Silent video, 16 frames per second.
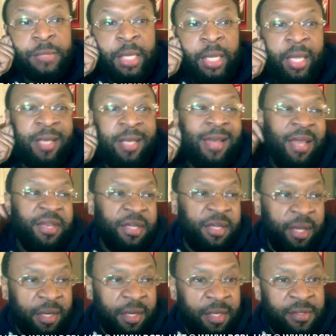And not the
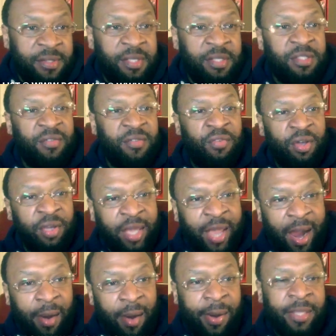gutter in sense of your
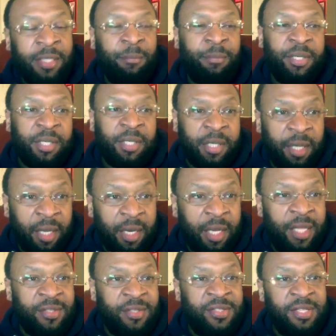character, but the gutter
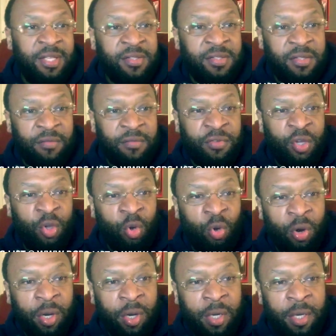in sense of
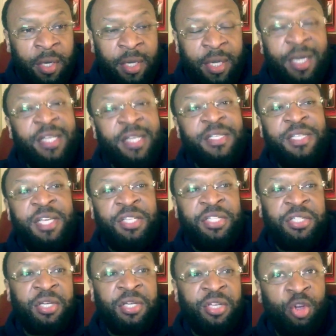your
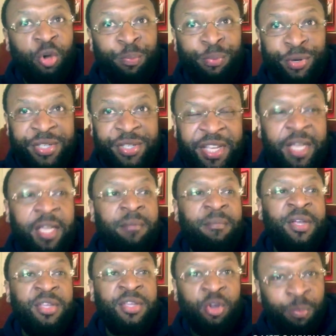condition, your predicament,
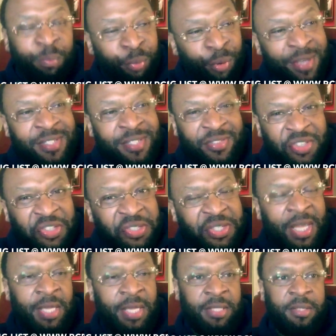your present
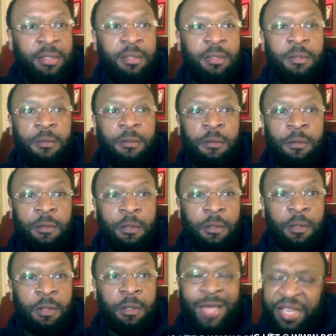state.
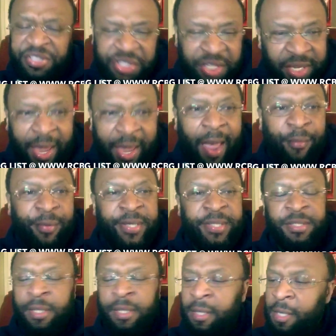Not your
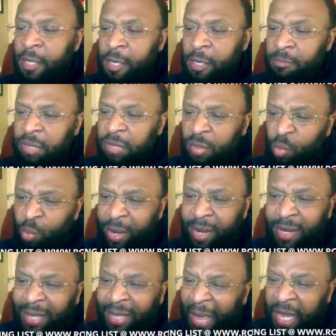character, but where
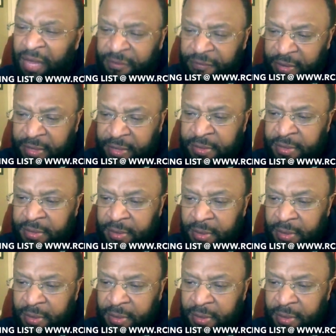life has